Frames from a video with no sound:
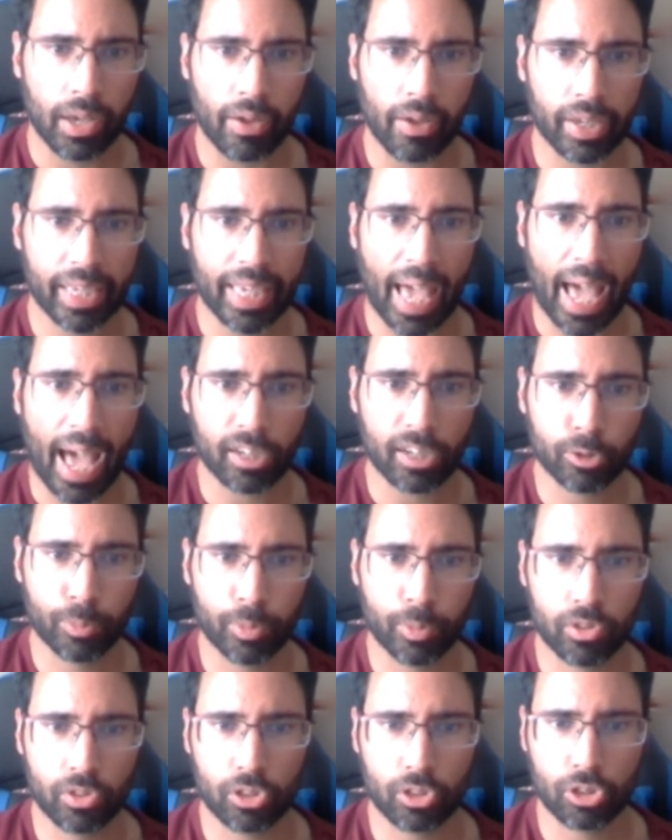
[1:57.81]
and a
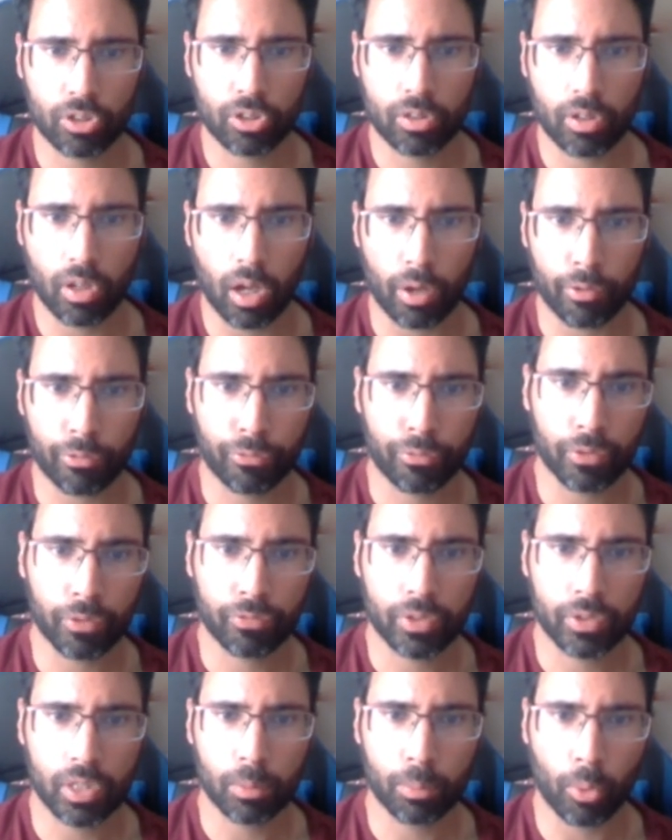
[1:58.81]
cash position of
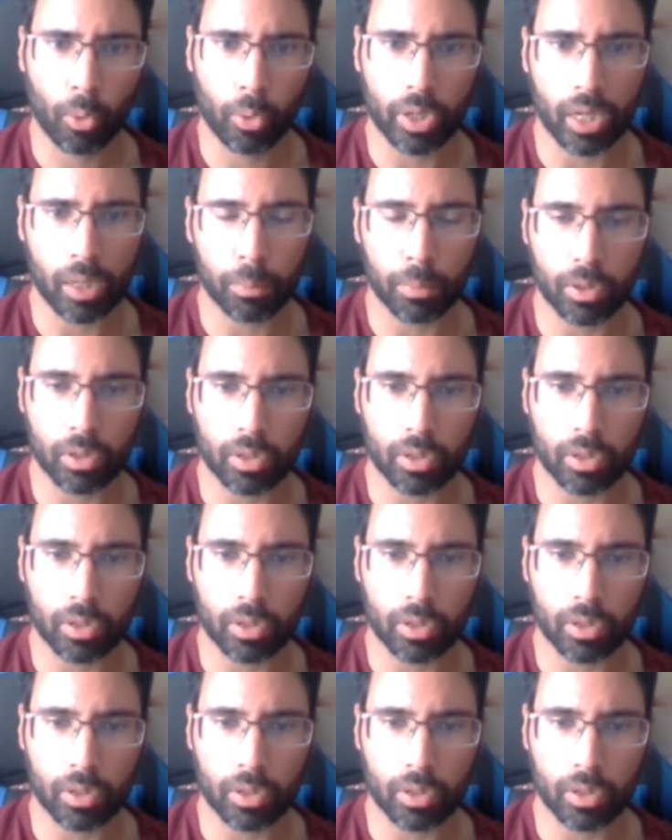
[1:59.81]
15.8